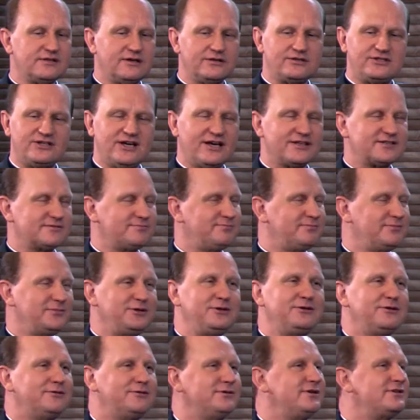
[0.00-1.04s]
not just,
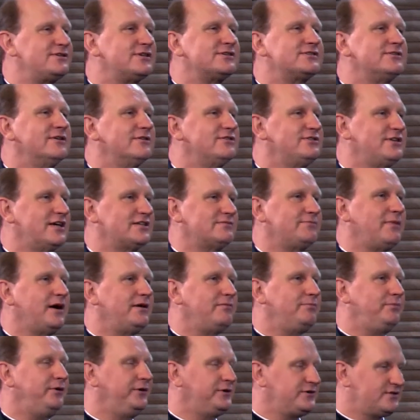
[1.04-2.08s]
this is not just my
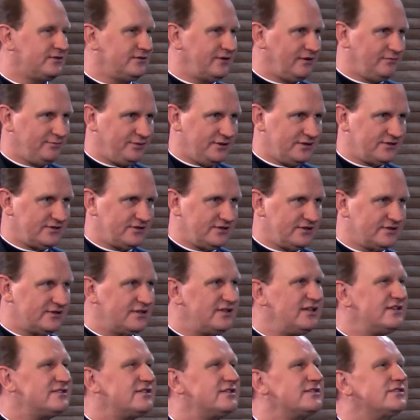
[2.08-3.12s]
personal business.
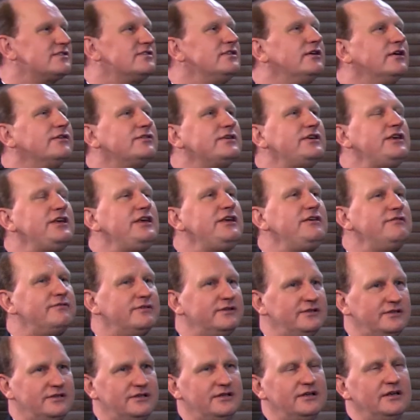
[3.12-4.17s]
This is not
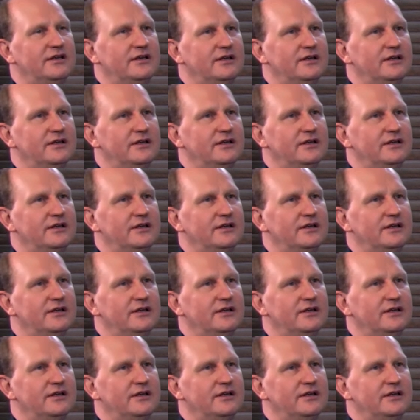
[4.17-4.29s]
even